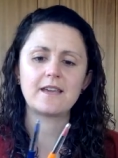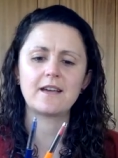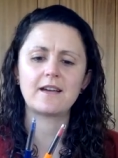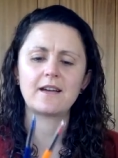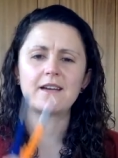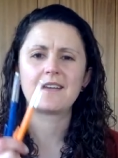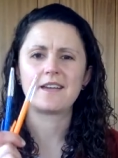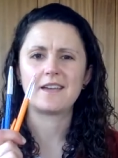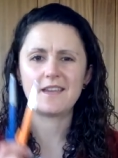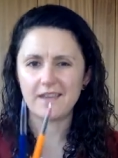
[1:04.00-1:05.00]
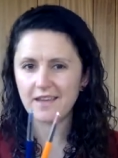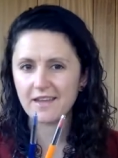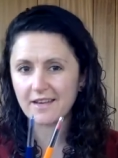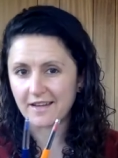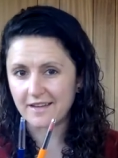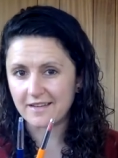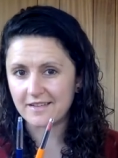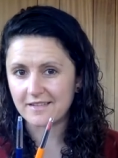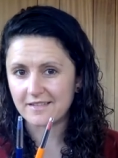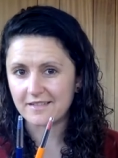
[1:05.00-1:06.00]
he aha ēnei.
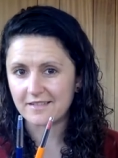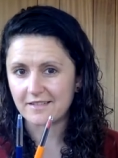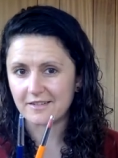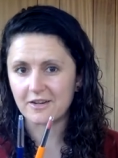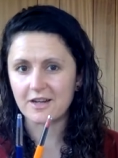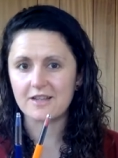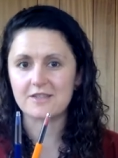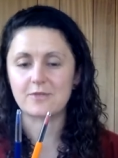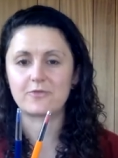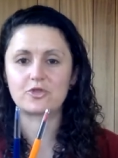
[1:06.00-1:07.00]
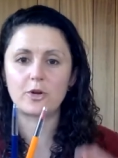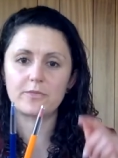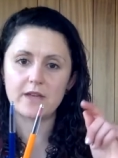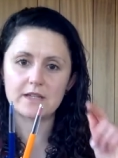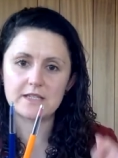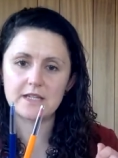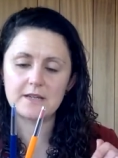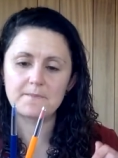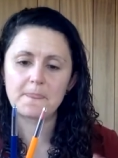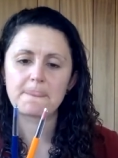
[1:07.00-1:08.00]
All right, so drop that
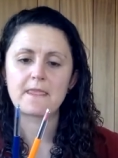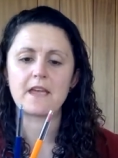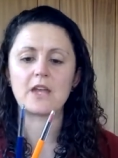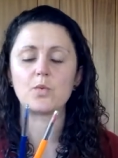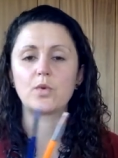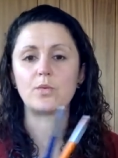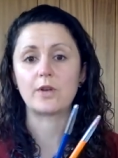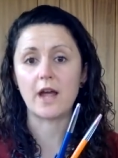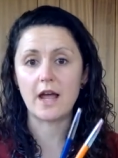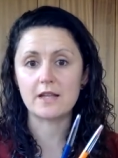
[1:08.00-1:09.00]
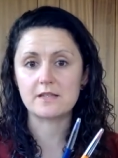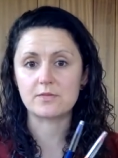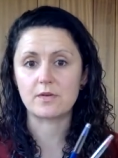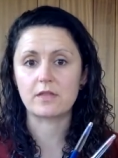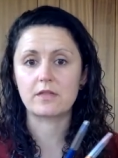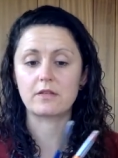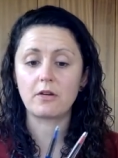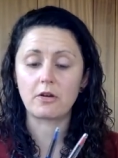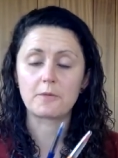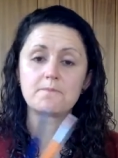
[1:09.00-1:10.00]
T and we would answer with,
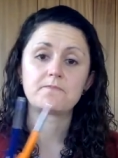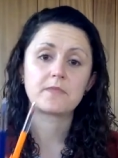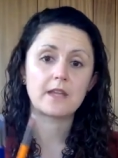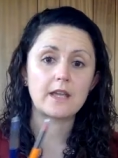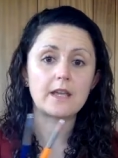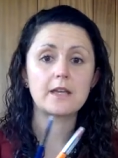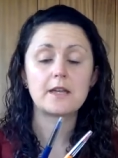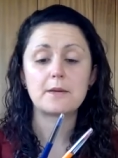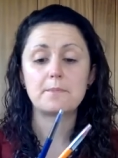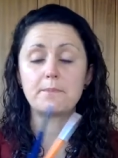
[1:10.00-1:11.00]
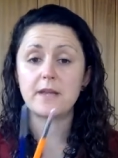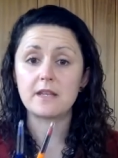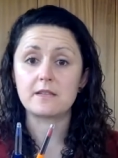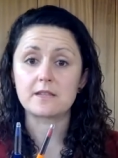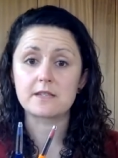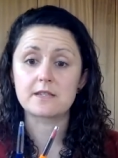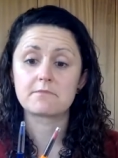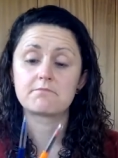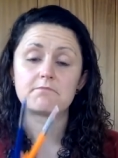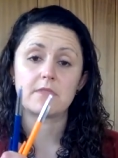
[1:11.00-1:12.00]
oh, he pens
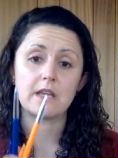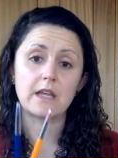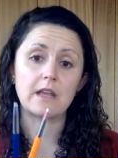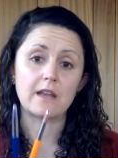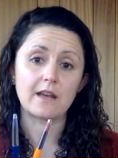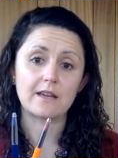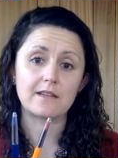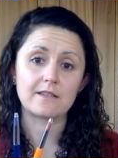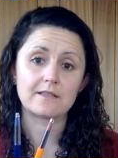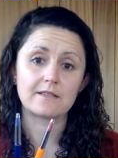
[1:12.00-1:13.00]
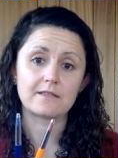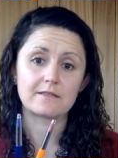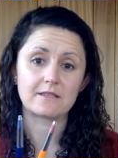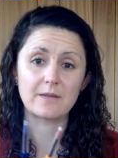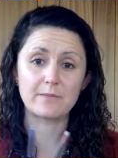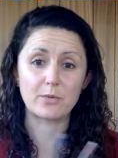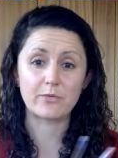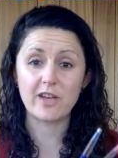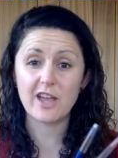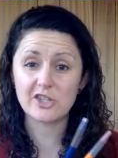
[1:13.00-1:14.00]
ēnei, right? But
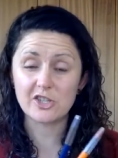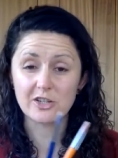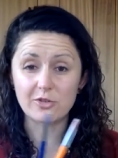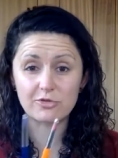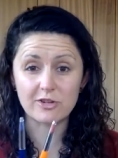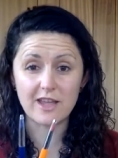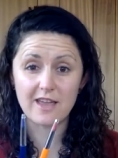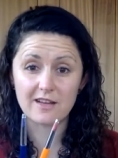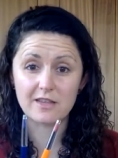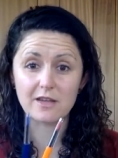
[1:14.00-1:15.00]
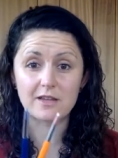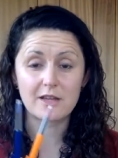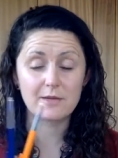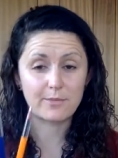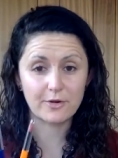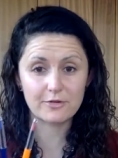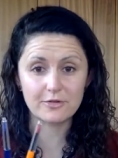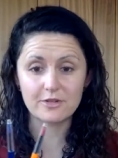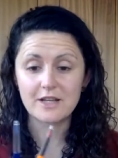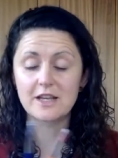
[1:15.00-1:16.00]
we've actually already added the
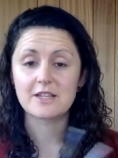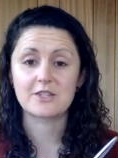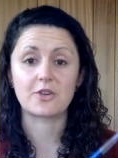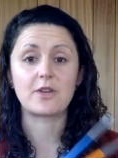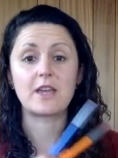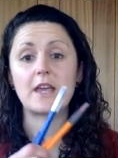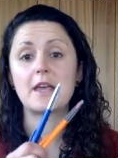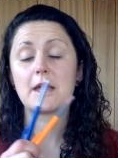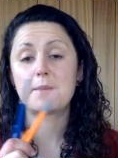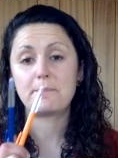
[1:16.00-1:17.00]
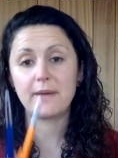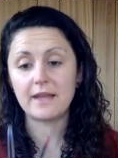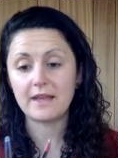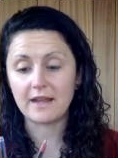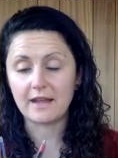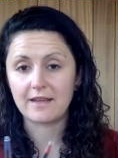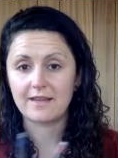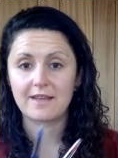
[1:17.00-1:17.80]
plural, so he pene